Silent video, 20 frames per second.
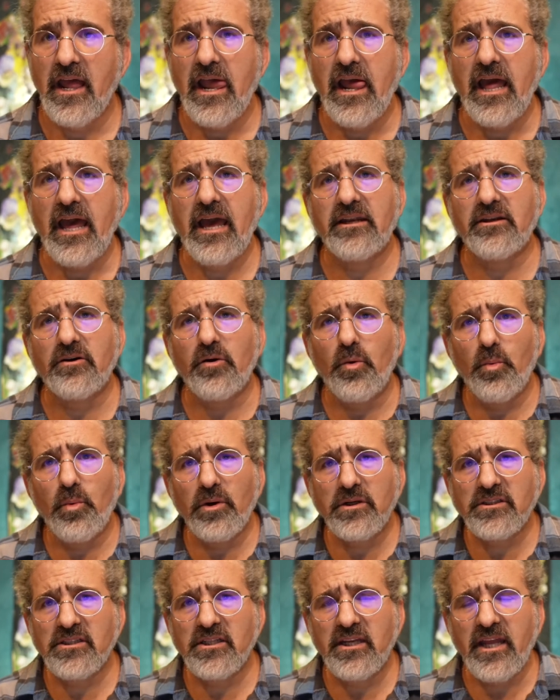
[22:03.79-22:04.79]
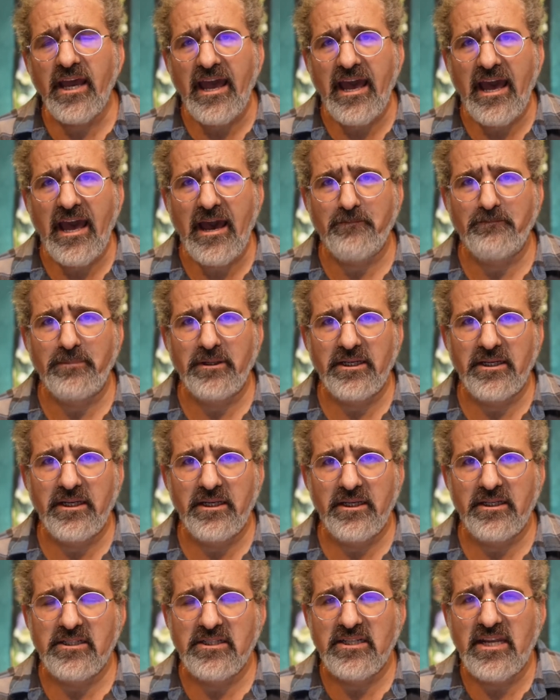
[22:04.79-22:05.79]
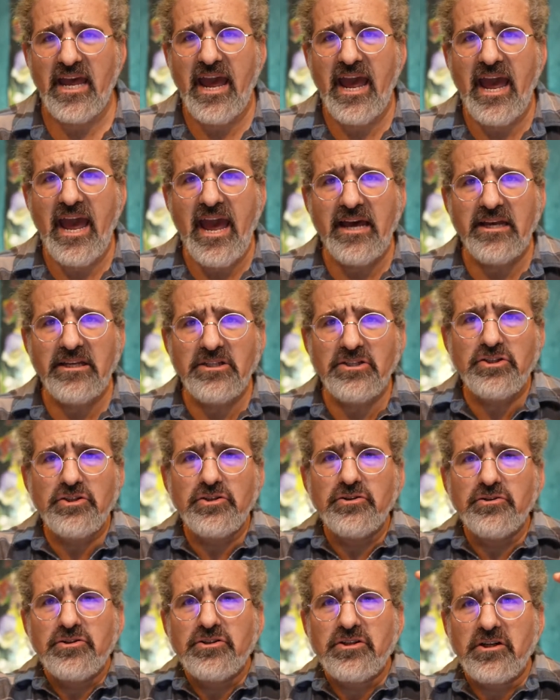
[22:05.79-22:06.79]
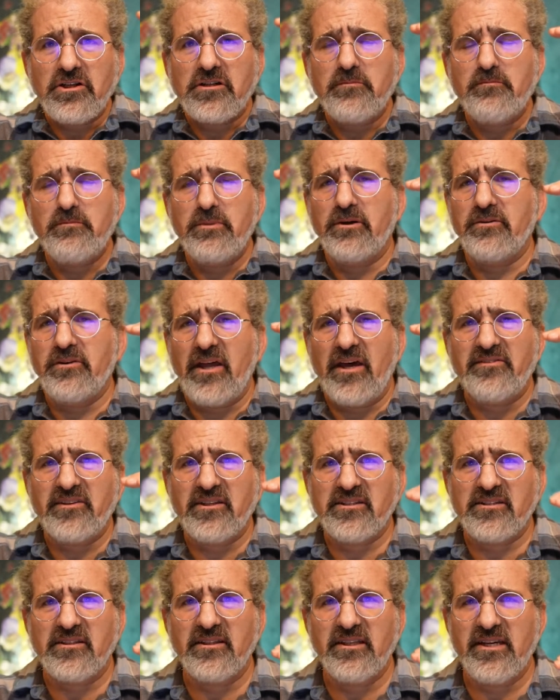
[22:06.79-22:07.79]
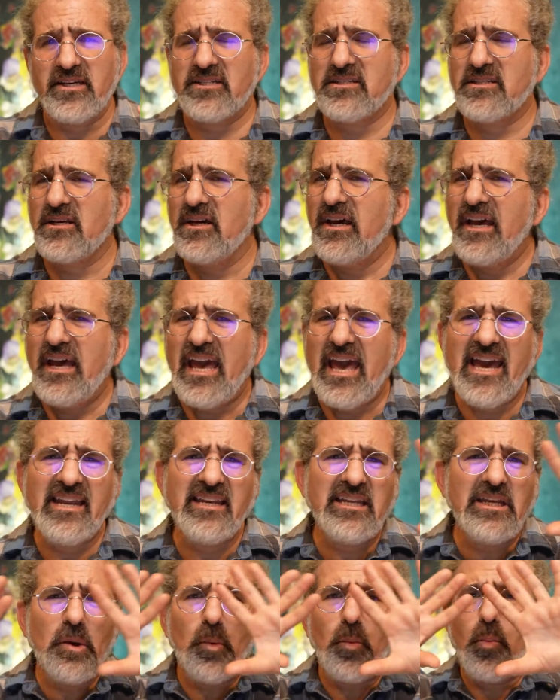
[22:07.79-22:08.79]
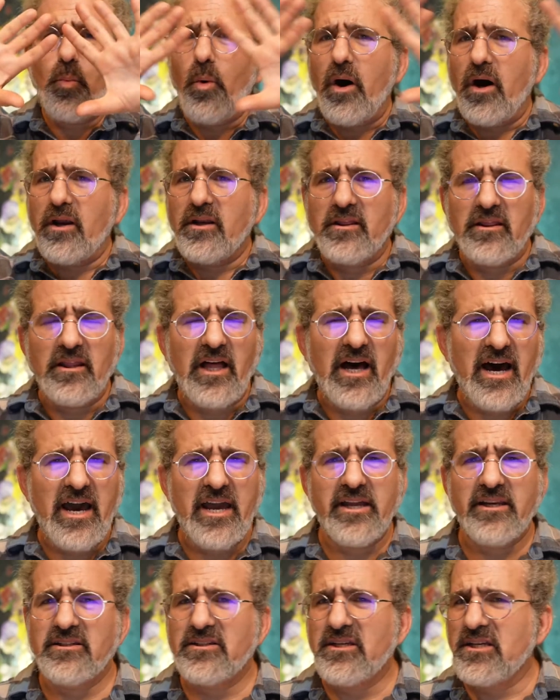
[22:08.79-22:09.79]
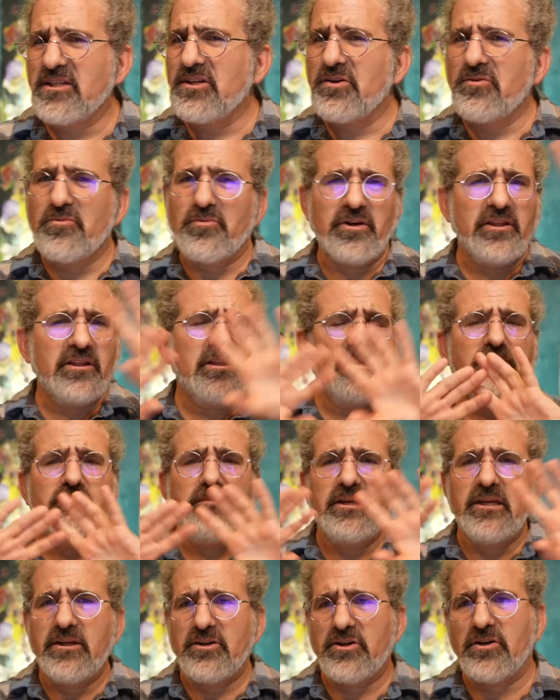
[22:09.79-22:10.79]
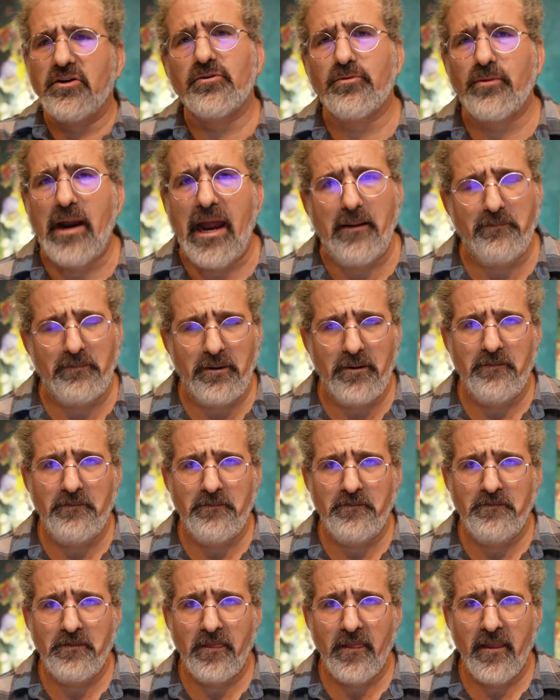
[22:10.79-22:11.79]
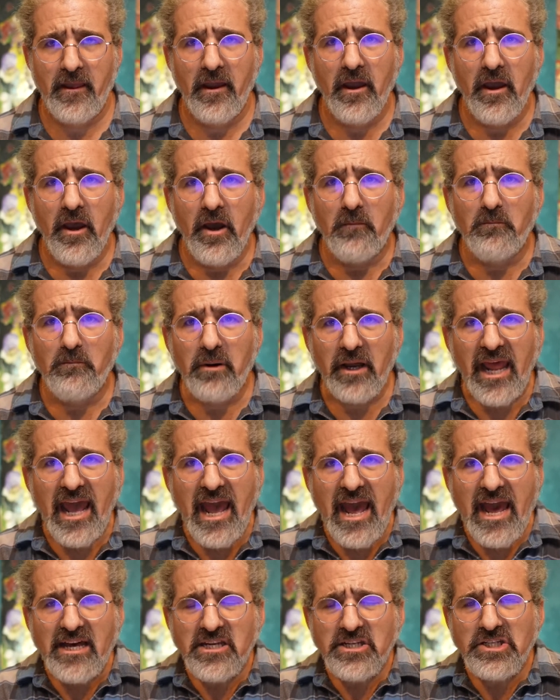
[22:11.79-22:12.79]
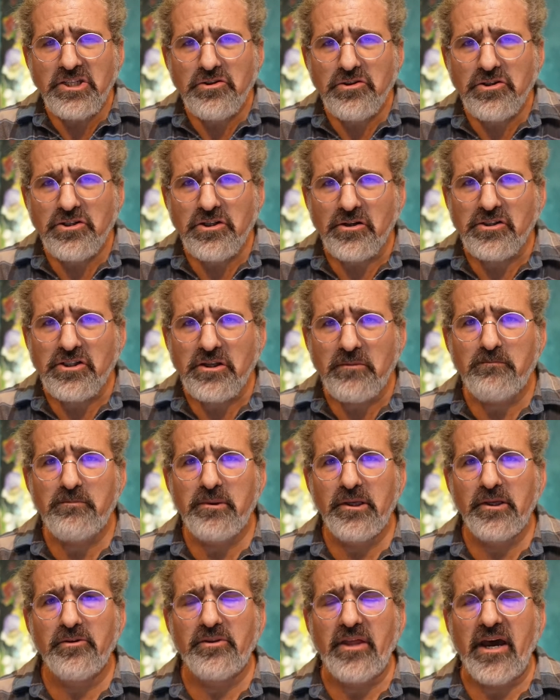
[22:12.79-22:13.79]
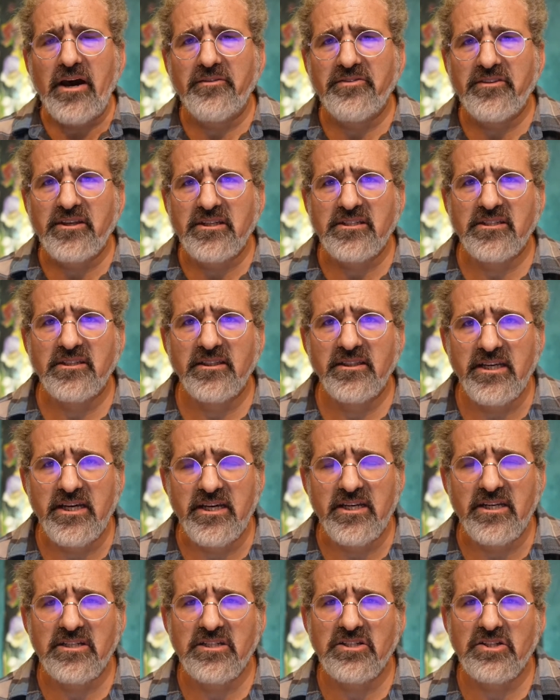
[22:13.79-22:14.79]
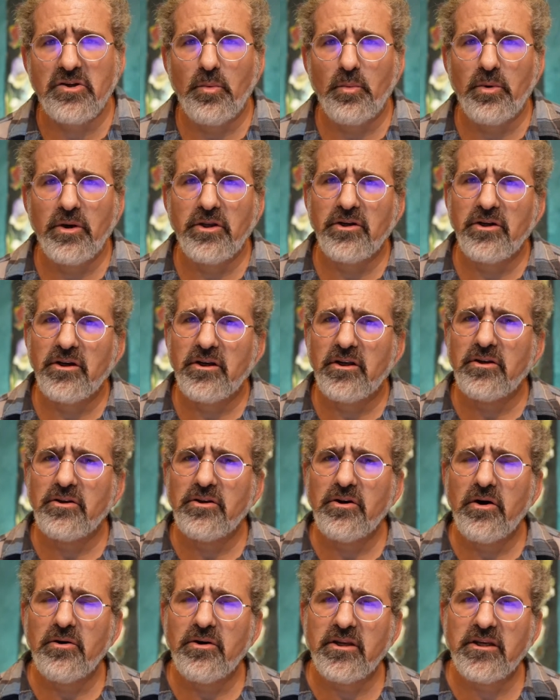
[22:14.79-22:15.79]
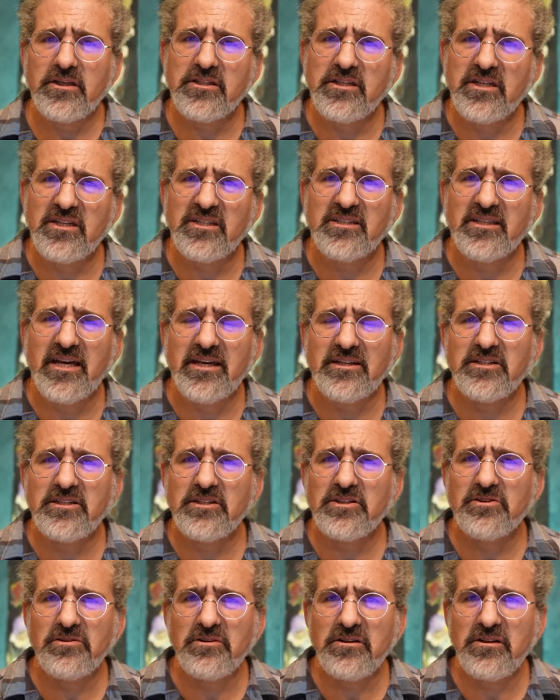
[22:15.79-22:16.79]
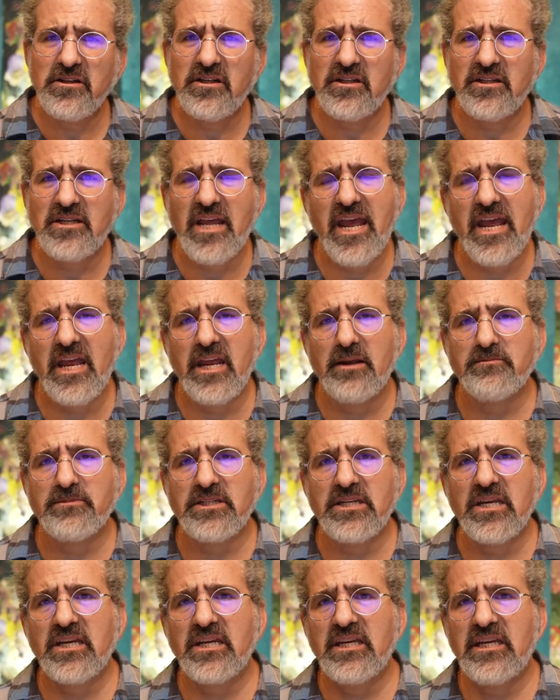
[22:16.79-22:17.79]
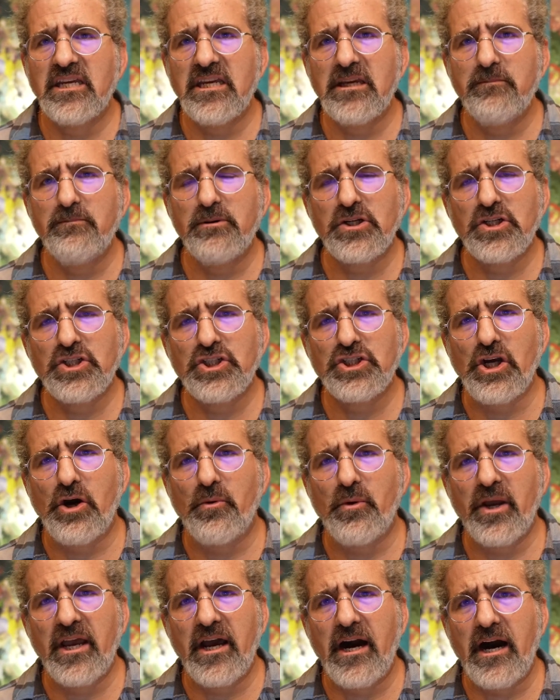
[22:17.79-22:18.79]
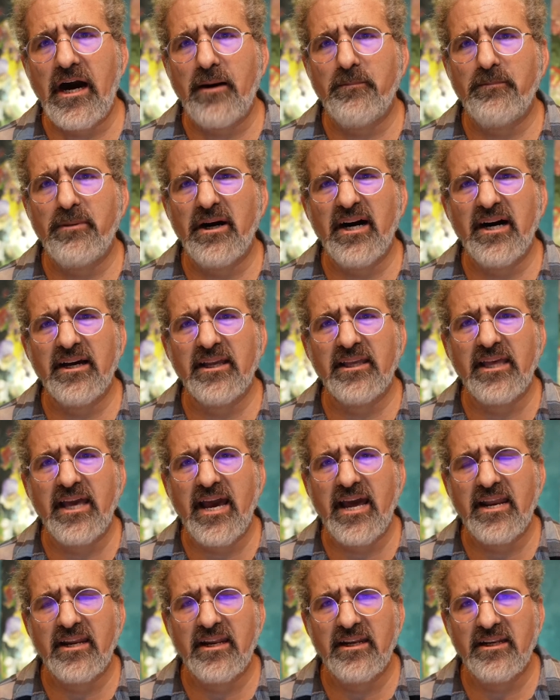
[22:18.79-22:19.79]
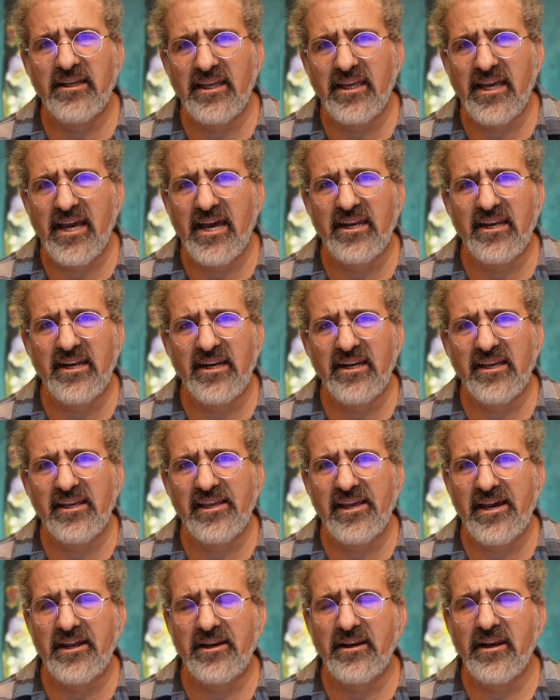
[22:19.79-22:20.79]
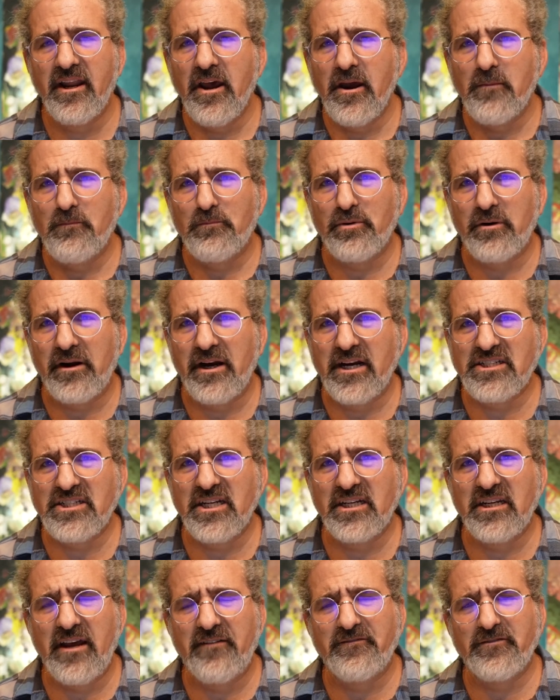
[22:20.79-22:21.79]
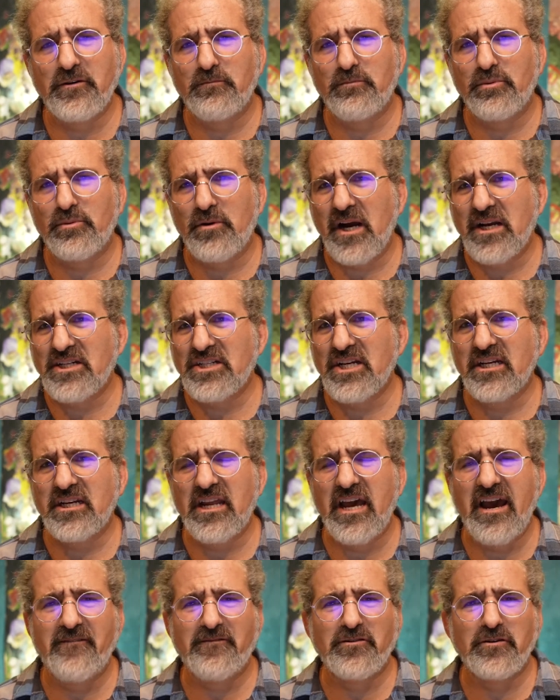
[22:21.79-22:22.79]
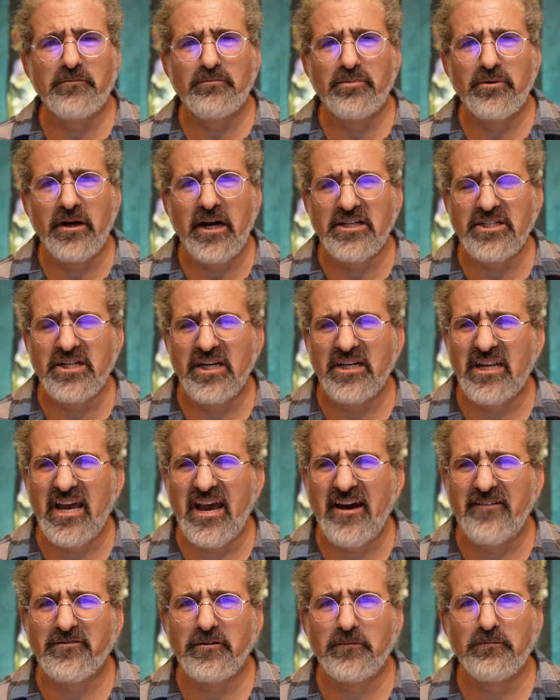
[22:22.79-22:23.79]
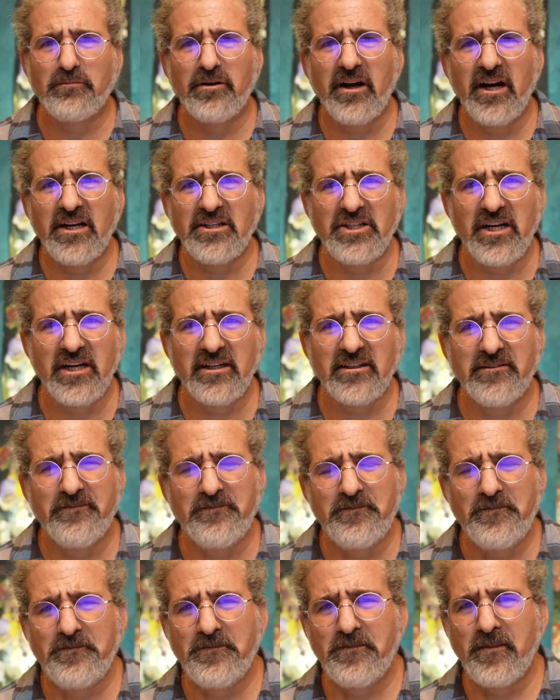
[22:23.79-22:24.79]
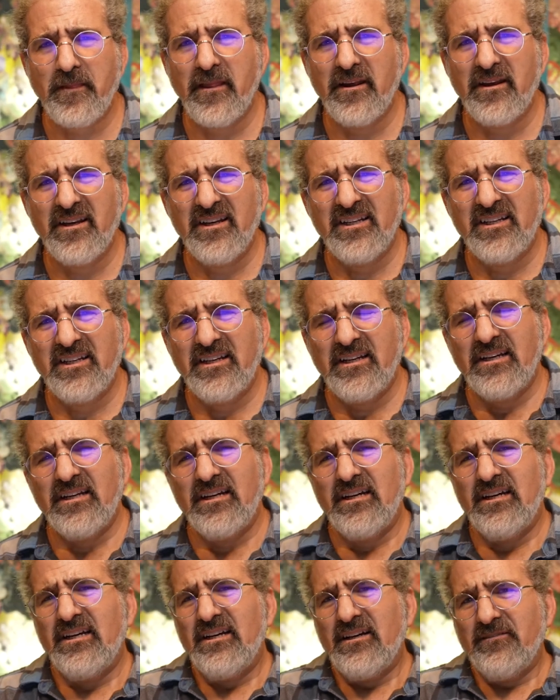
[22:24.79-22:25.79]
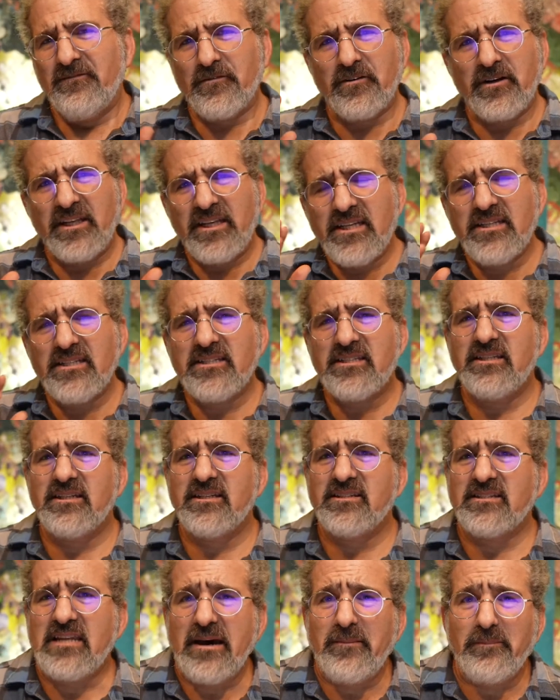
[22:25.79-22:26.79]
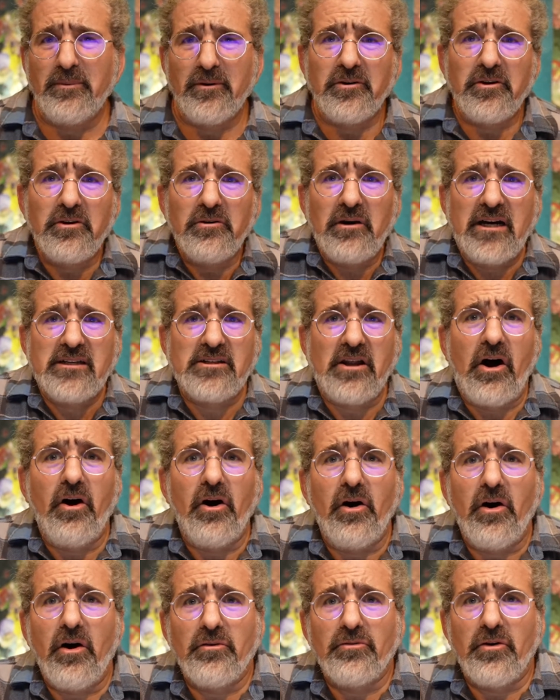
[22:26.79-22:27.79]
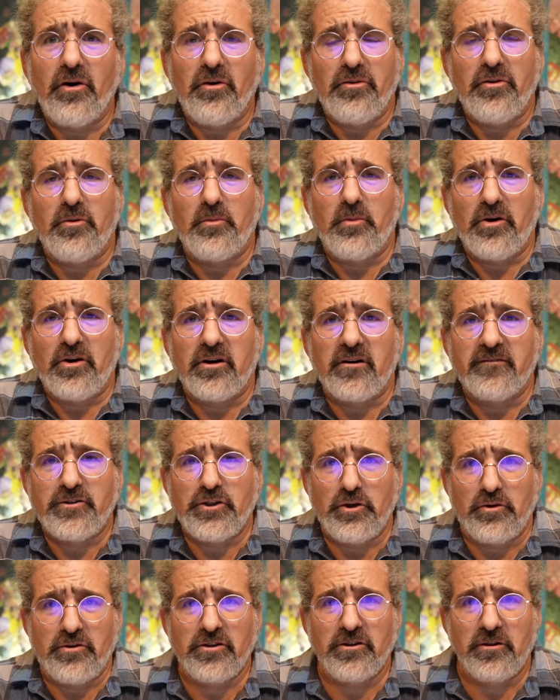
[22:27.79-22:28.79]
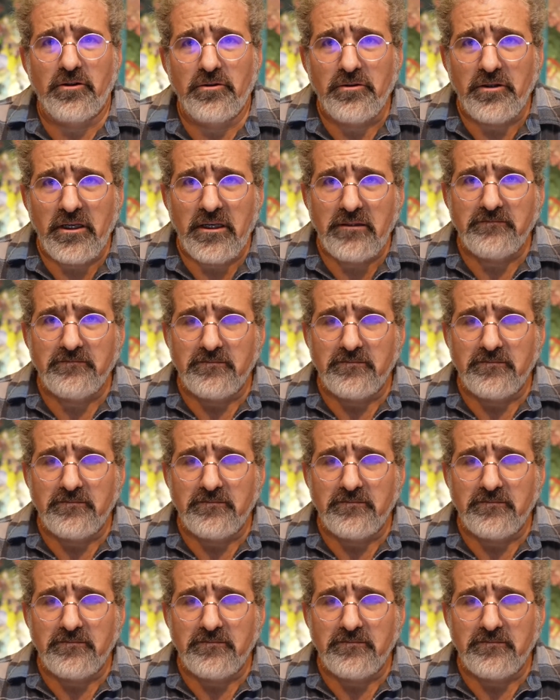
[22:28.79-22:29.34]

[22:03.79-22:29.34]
And what's going to happen is, as you start to build out this list, any one line doesn't really mean crap. But as you start to build out this list, what you're going to notice is that certain names keep showing up again and again and again, project after project after project after project. For an easy example, you guys all know the work of George Clooney.